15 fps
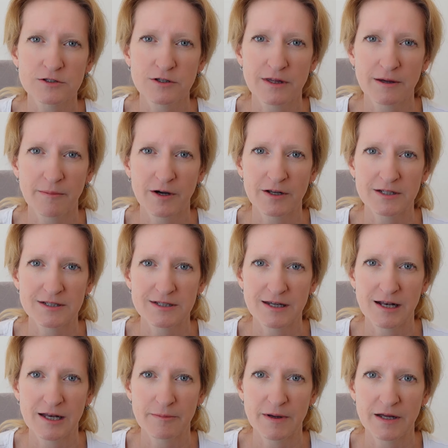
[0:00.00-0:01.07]
to them on a
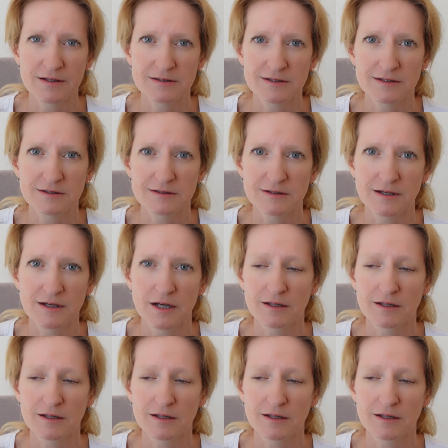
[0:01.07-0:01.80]
daily basis,